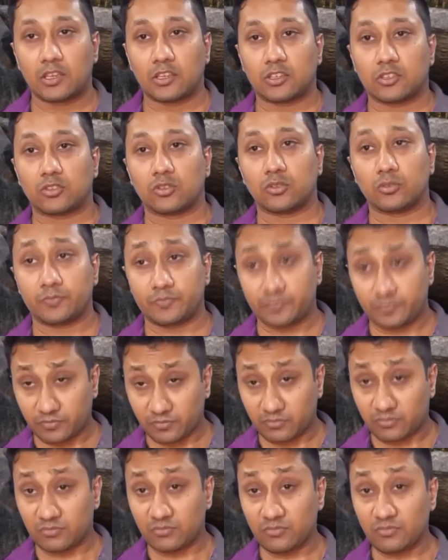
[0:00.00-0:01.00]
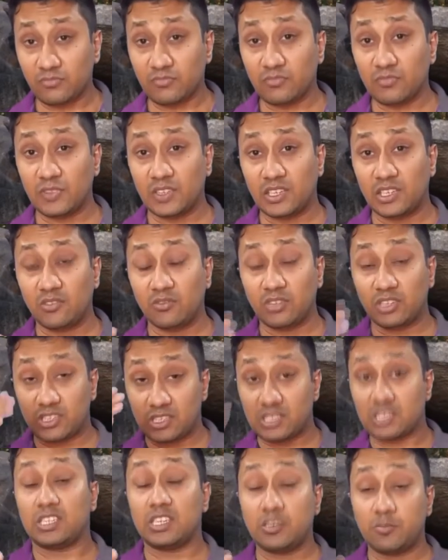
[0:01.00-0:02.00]
So even
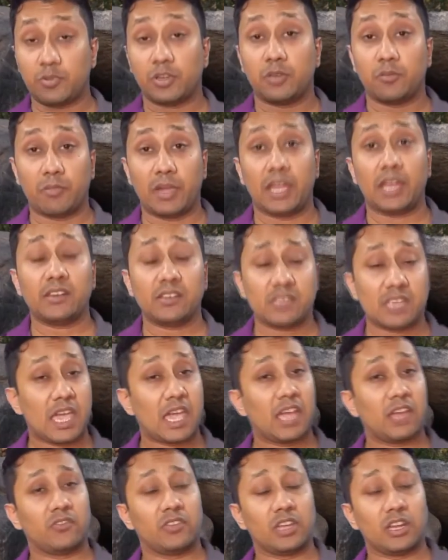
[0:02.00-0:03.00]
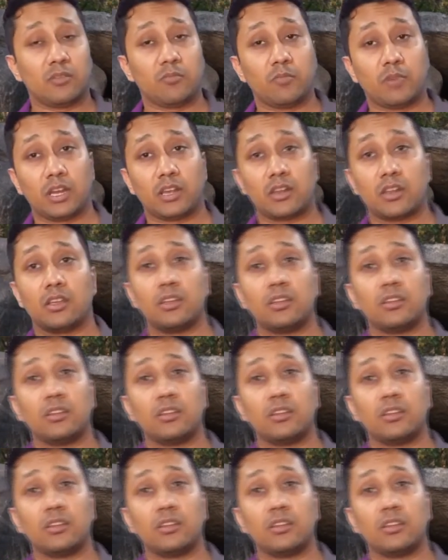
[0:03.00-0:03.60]
cheap bands have that, but